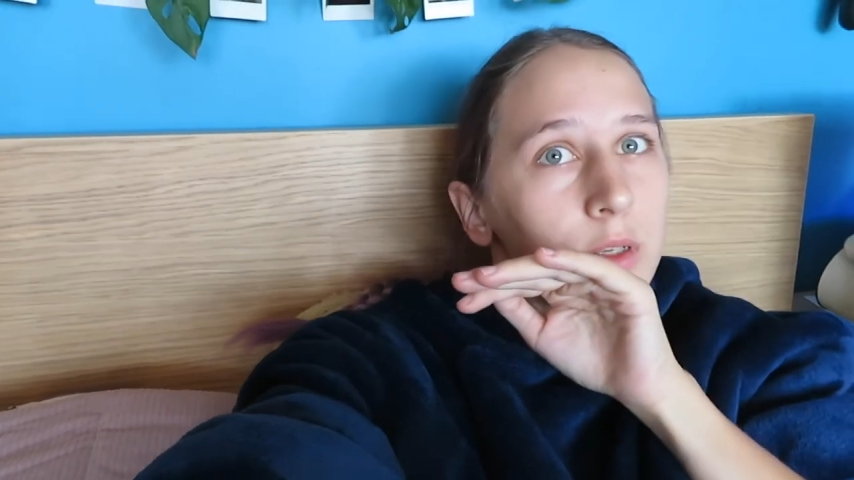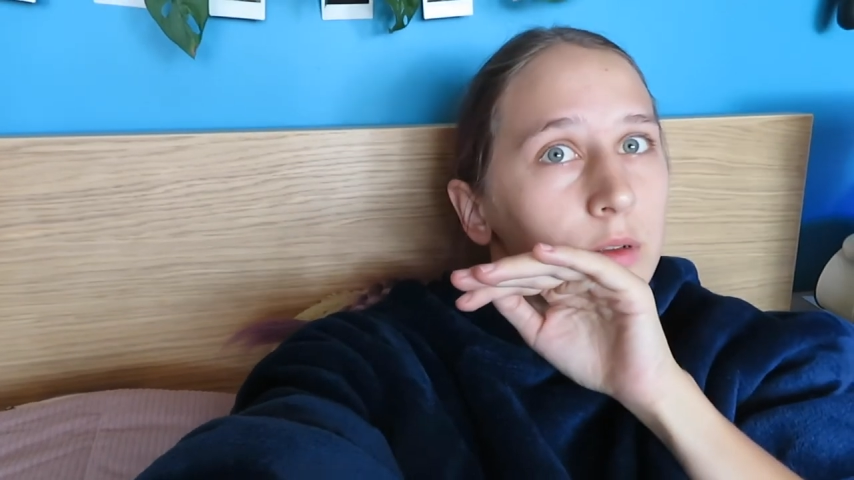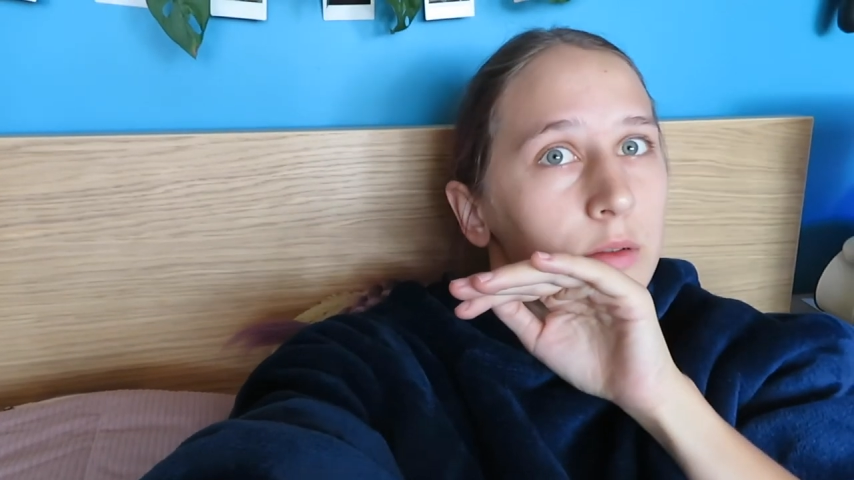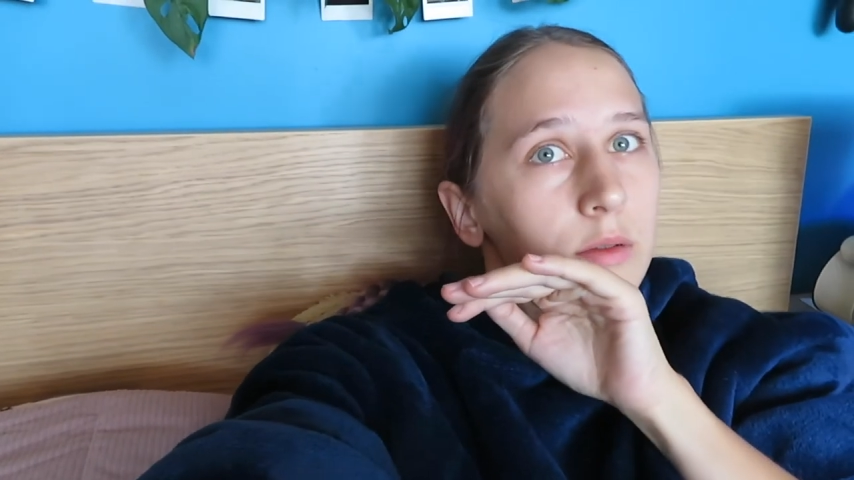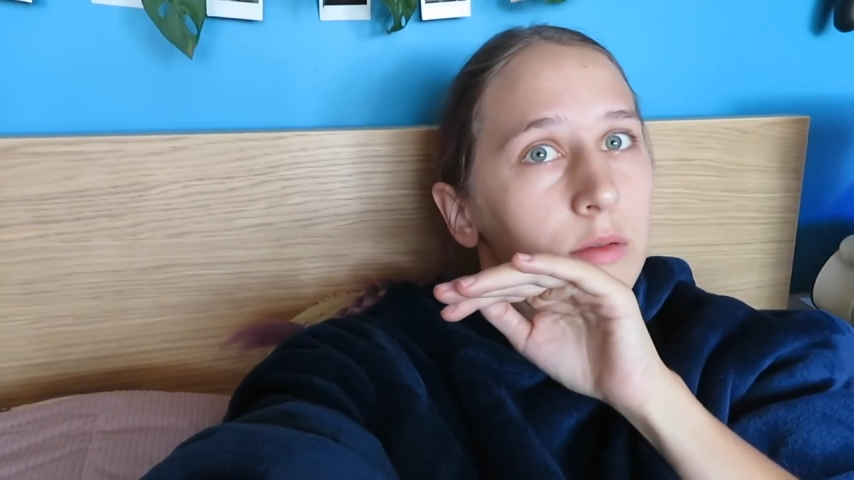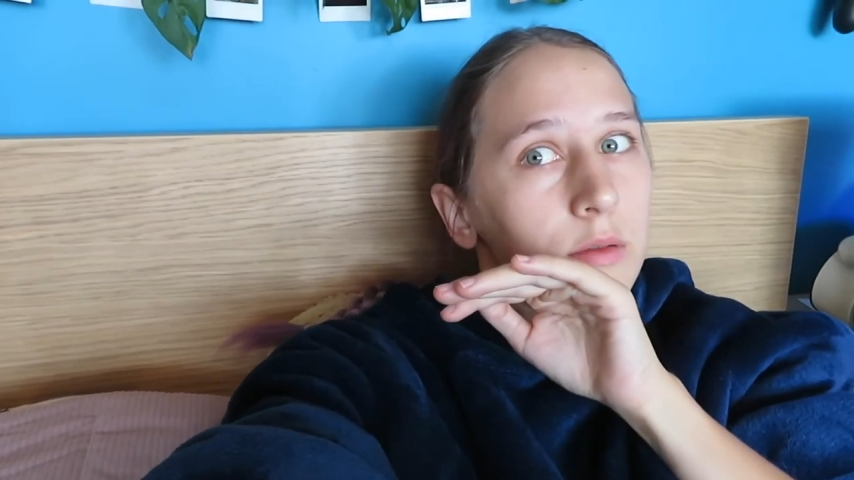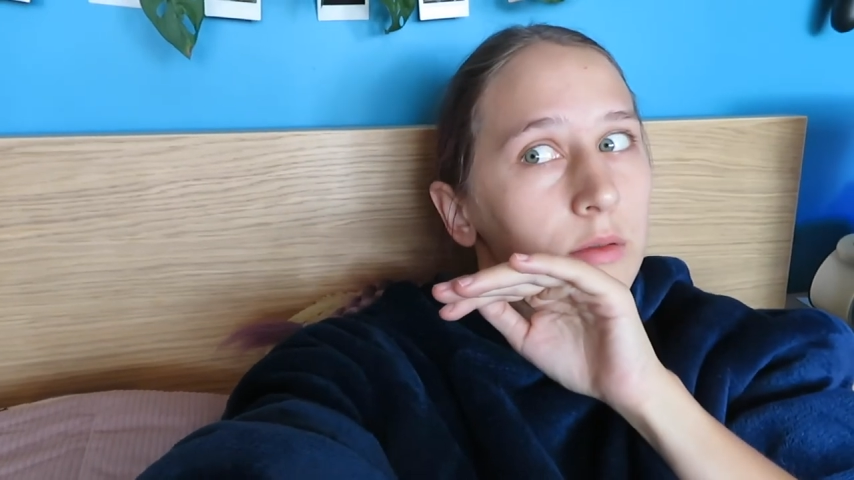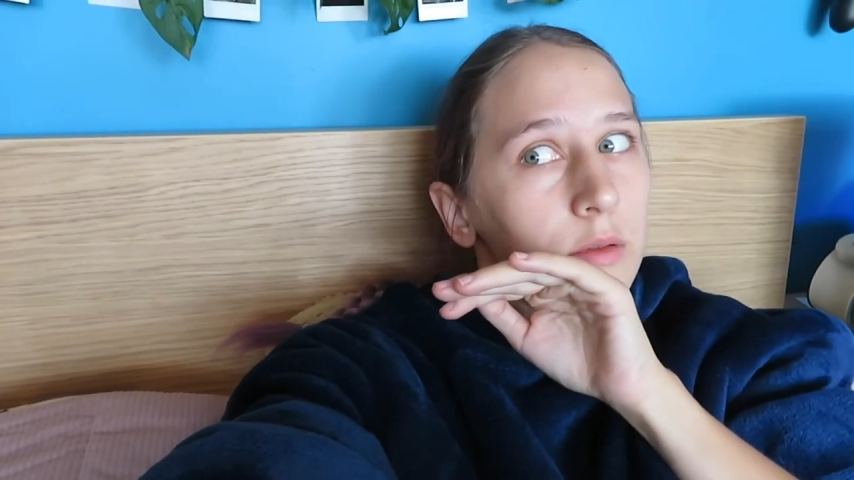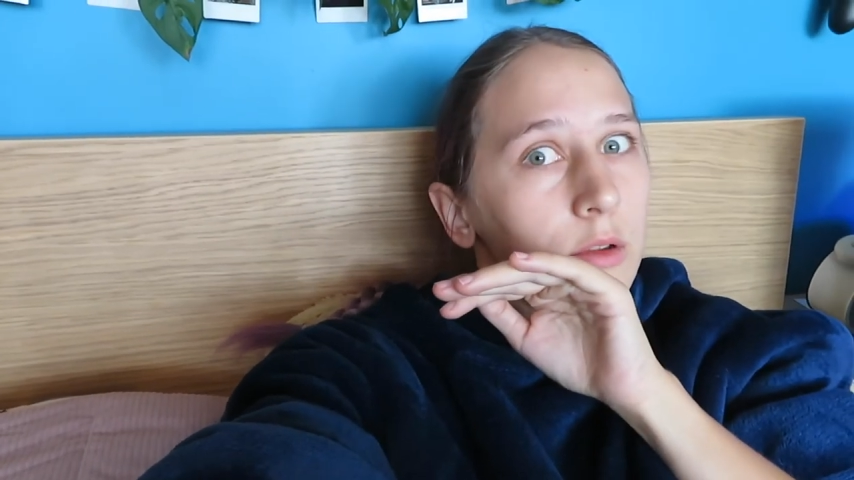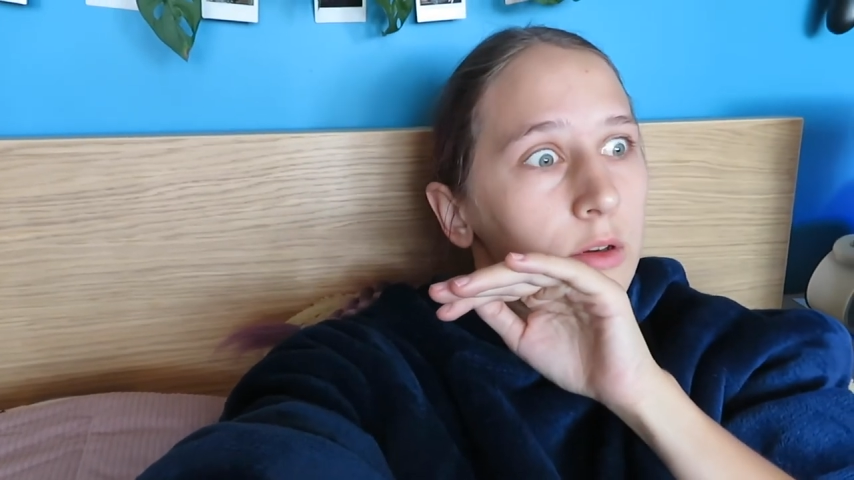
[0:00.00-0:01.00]
and
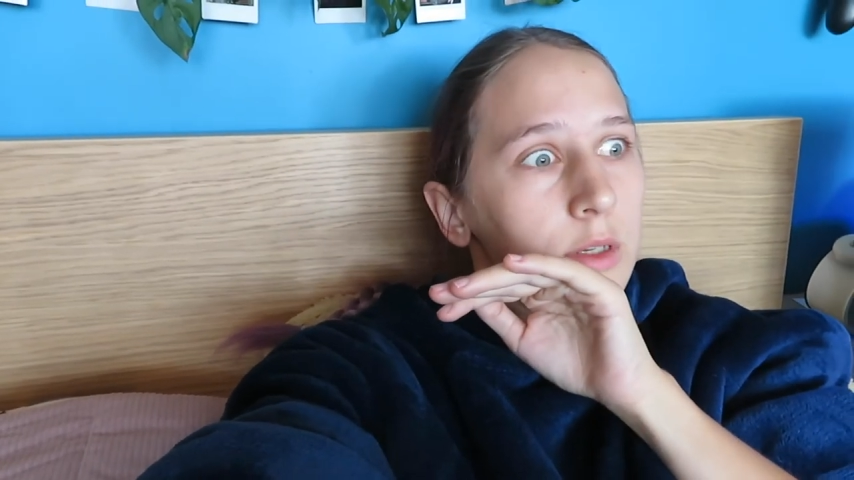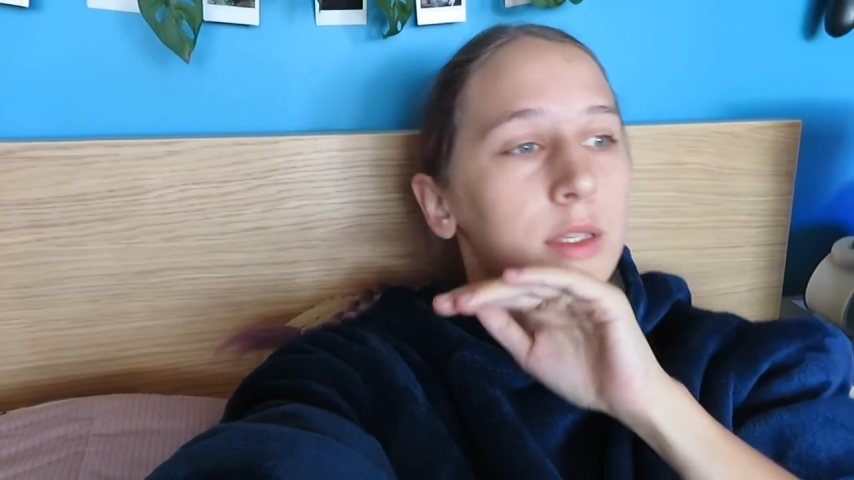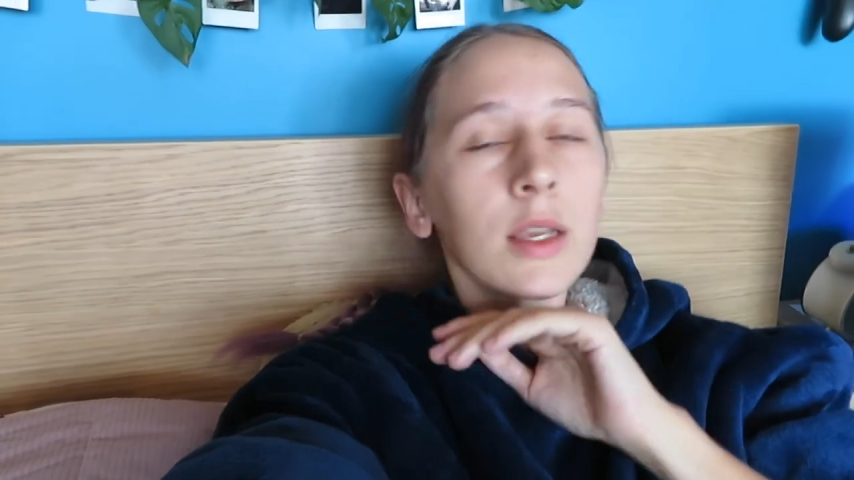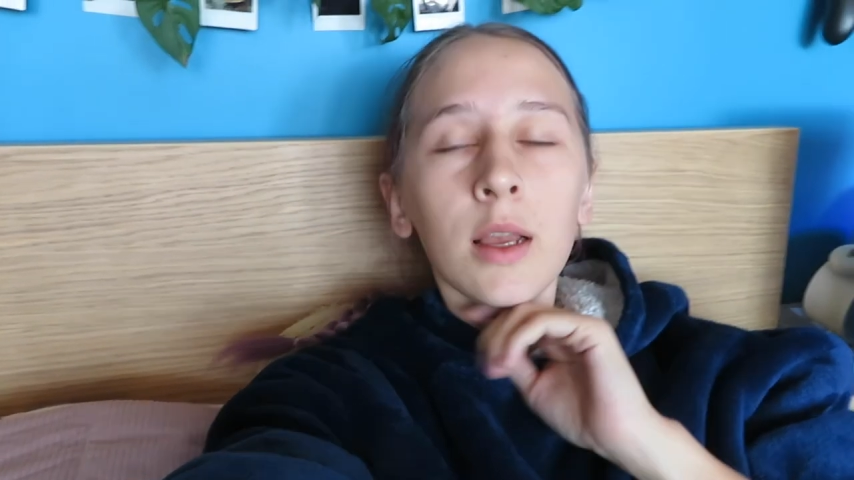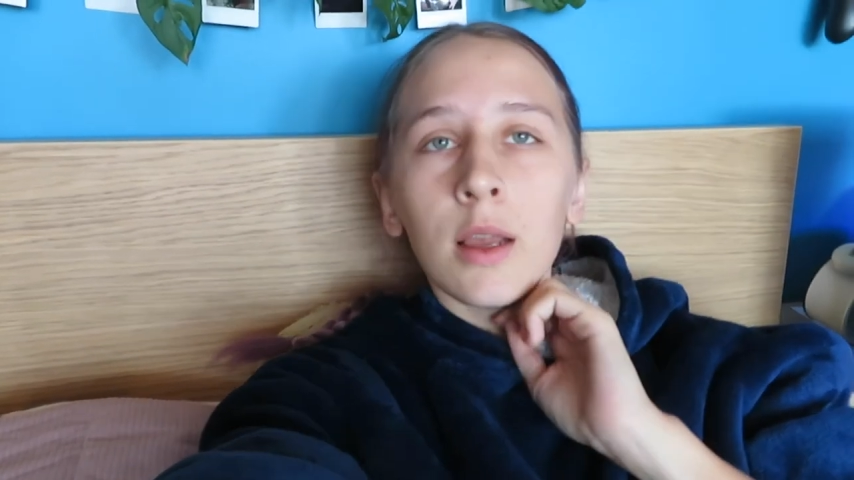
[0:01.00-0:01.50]
looks,